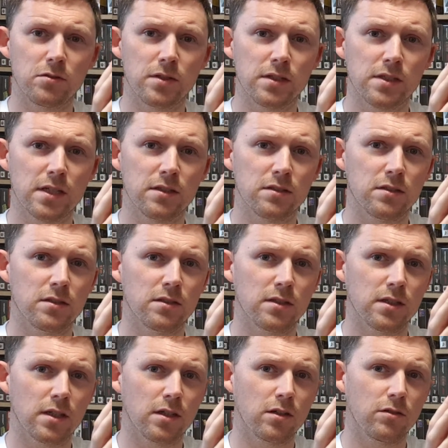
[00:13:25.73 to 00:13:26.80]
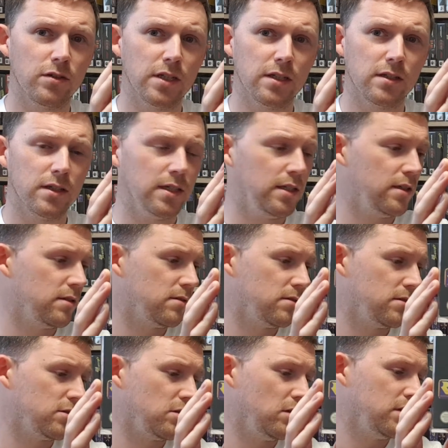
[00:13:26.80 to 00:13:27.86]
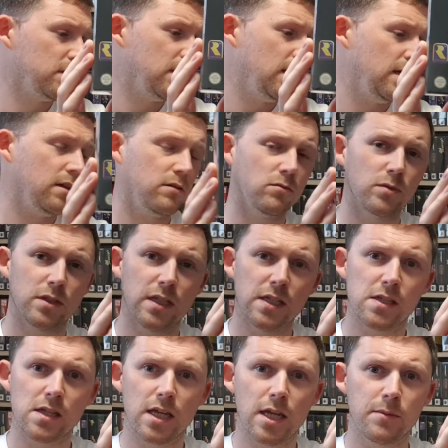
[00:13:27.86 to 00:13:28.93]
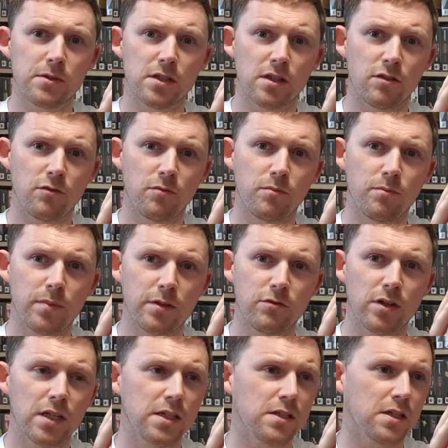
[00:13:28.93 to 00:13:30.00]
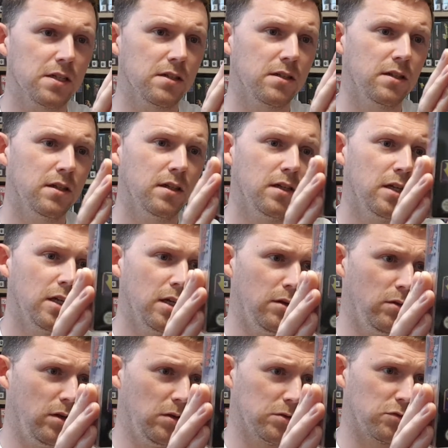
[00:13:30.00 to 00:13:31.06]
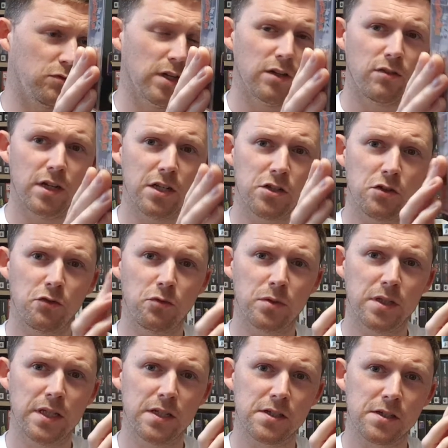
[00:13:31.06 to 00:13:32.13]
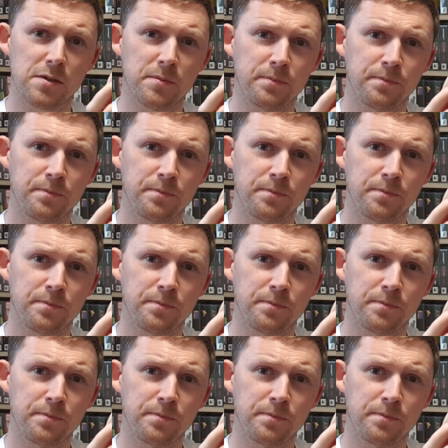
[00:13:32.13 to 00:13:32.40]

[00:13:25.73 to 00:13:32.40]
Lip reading: Nintendo a great solid there with these games that they've been releasing. I was really chuffed with this.